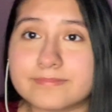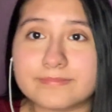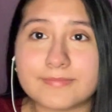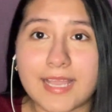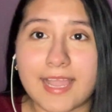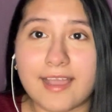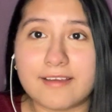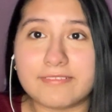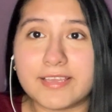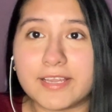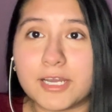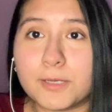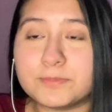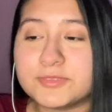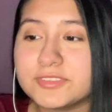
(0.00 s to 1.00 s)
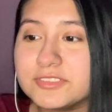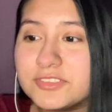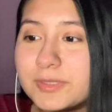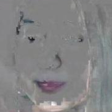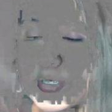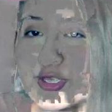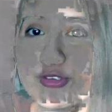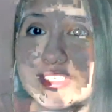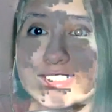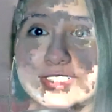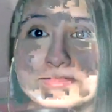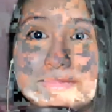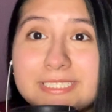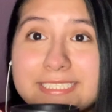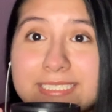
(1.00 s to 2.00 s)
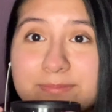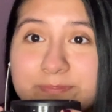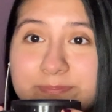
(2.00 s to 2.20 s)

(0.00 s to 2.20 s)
I have hiccups, so I'm gonna drink some tea.